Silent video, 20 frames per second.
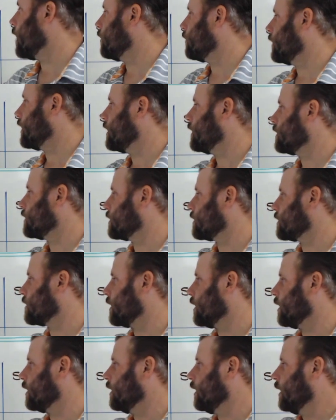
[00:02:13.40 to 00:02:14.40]
that means is
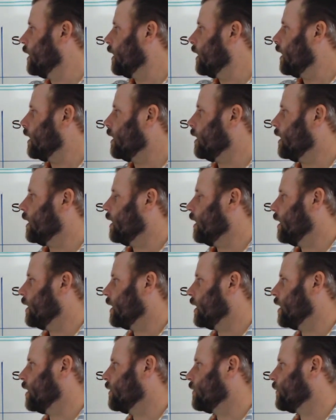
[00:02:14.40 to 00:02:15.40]
that
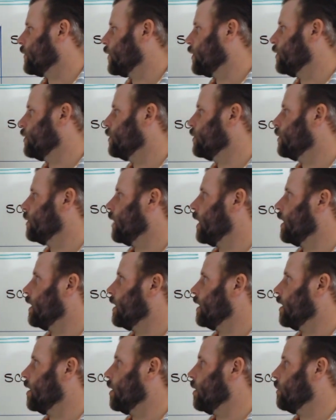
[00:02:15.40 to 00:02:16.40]
if you
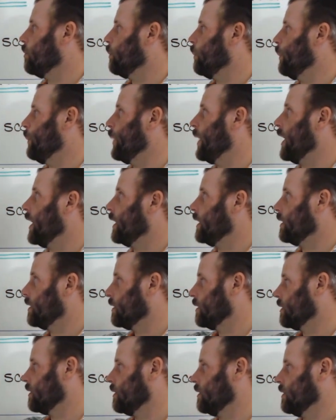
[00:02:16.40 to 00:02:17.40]
bet
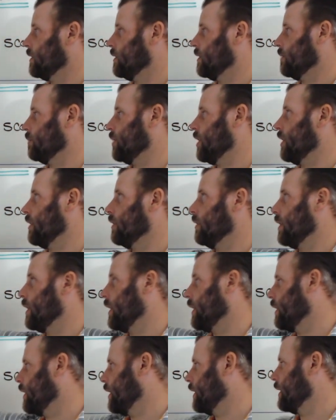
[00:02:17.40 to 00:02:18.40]

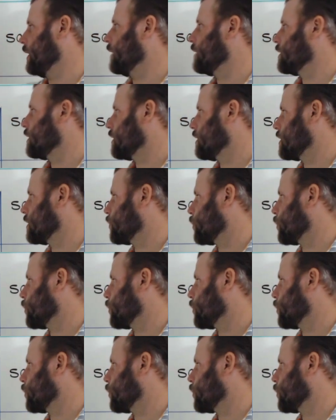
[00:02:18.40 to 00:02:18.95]
Carolina against the